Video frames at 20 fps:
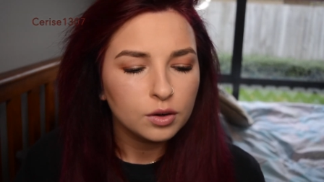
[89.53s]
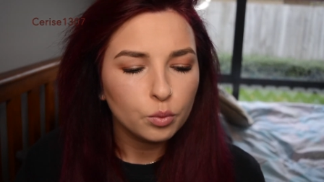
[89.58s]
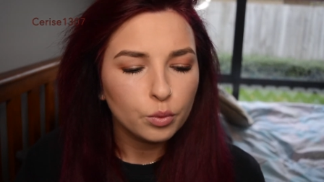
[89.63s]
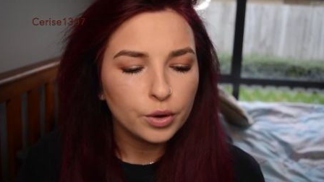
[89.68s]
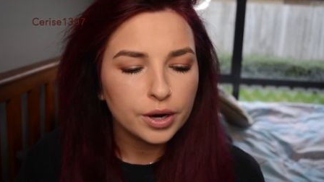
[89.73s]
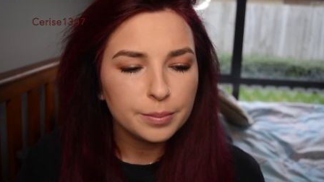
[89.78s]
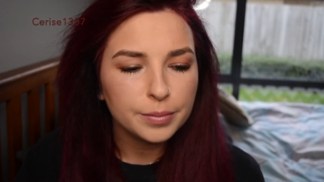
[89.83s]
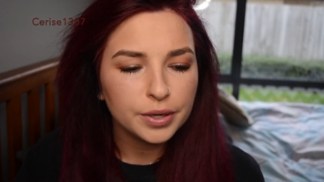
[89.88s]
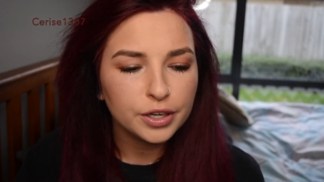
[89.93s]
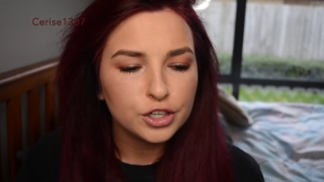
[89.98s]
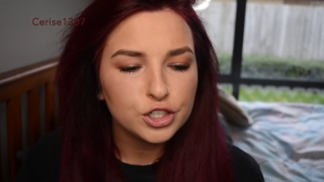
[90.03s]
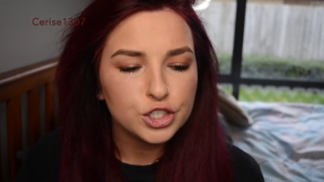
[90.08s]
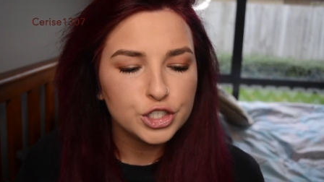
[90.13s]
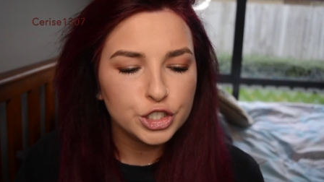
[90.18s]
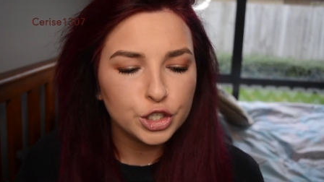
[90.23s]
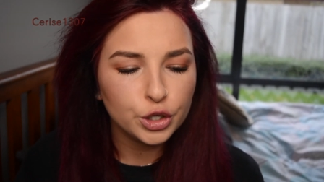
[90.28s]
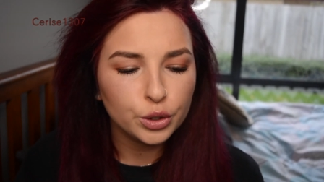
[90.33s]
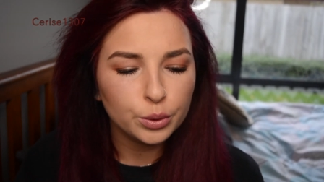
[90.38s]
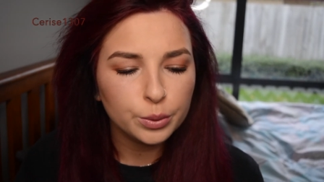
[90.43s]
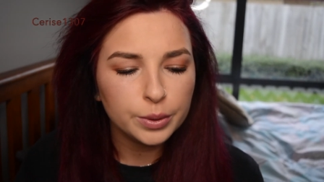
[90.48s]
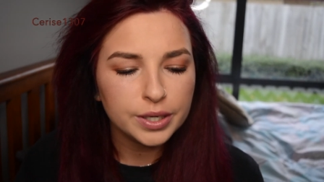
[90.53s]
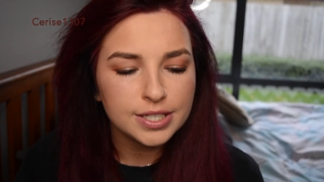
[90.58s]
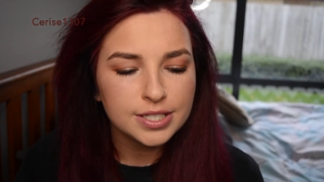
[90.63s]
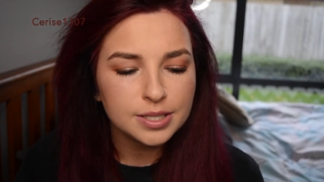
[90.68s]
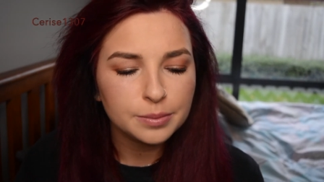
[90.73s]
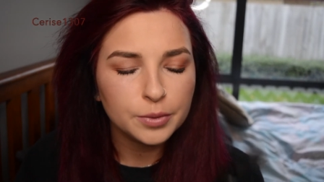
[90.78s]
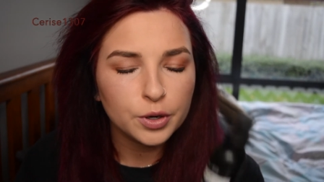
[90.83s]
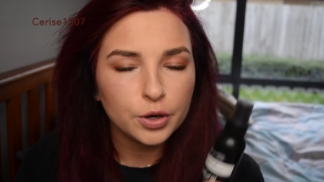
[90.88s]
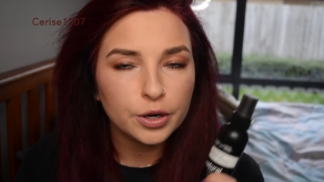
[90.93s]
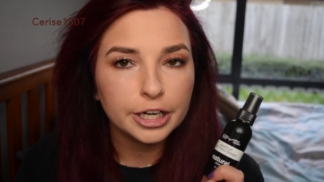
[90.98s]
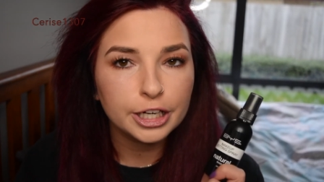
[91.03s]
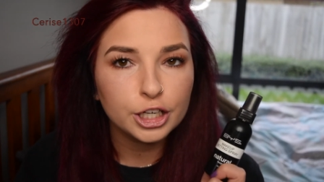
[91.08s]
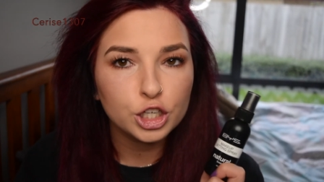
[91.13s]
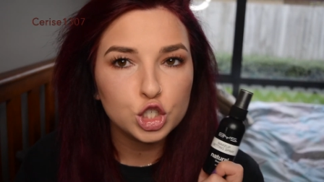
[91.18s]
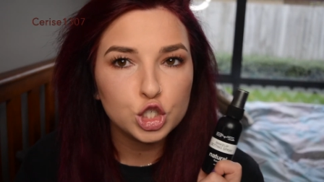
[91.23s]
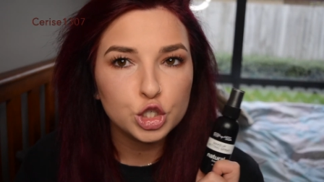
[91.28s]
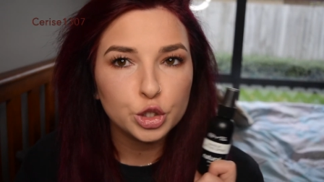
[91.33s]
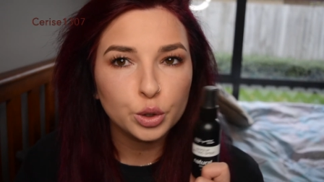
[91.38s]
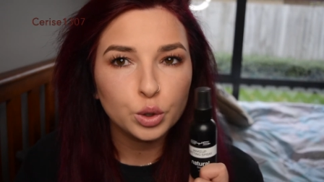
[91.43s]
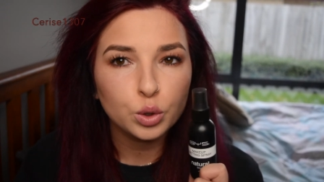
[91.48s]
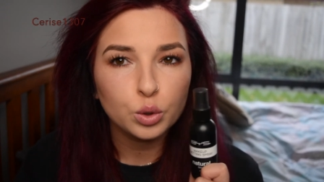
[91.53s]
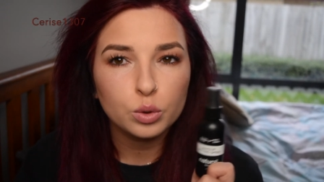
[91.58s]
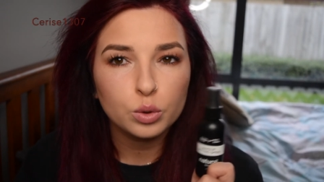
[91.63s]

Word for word: What I'm going to do is I'm going to